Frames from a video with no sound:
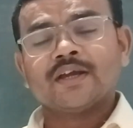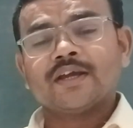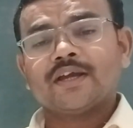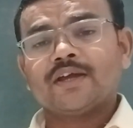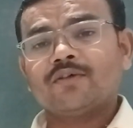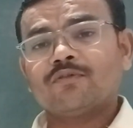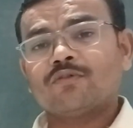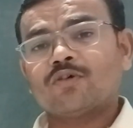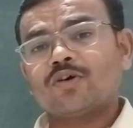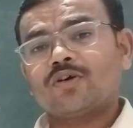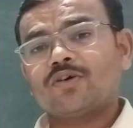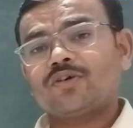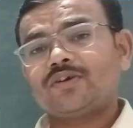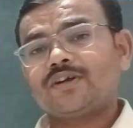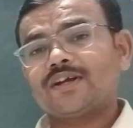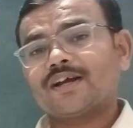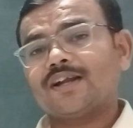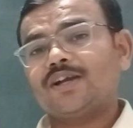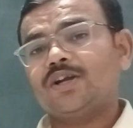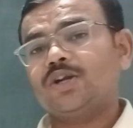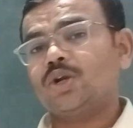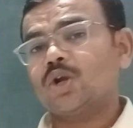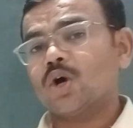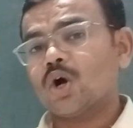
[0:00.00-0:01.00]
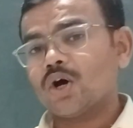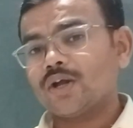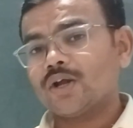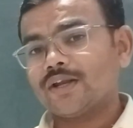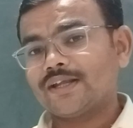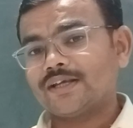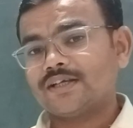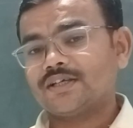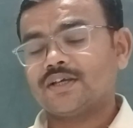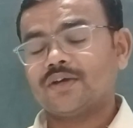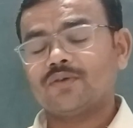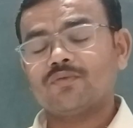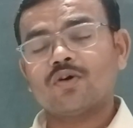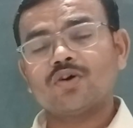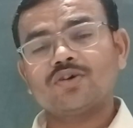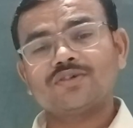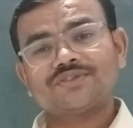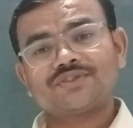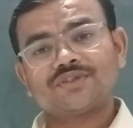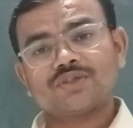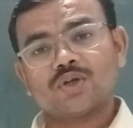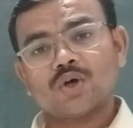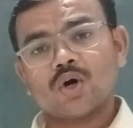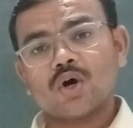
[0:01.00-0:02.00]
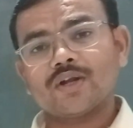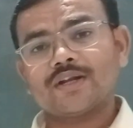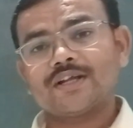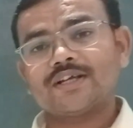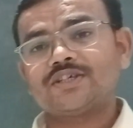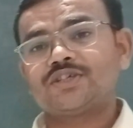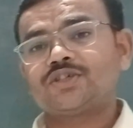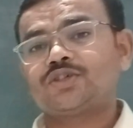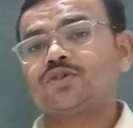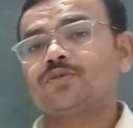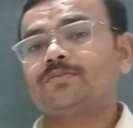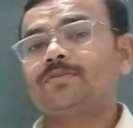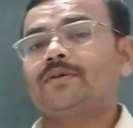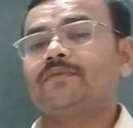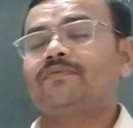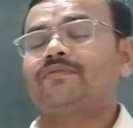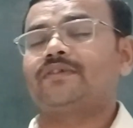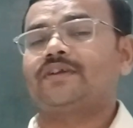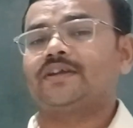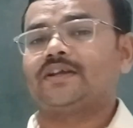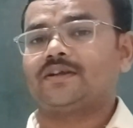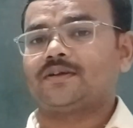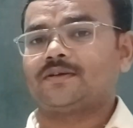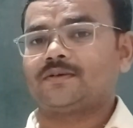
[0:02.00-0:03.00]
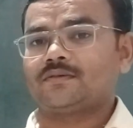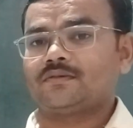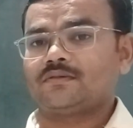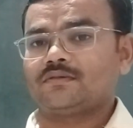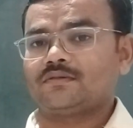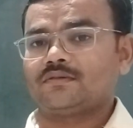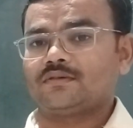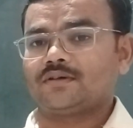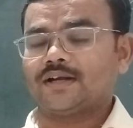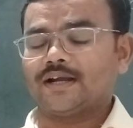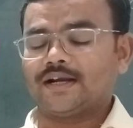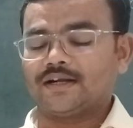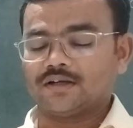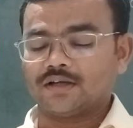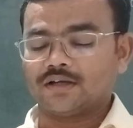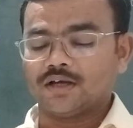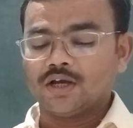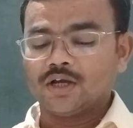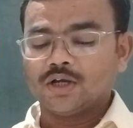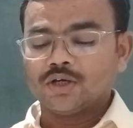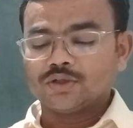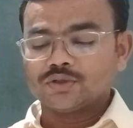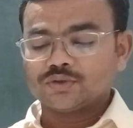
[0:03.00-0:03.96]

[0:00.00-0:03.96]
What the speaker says: He wants knowledge to be free, right?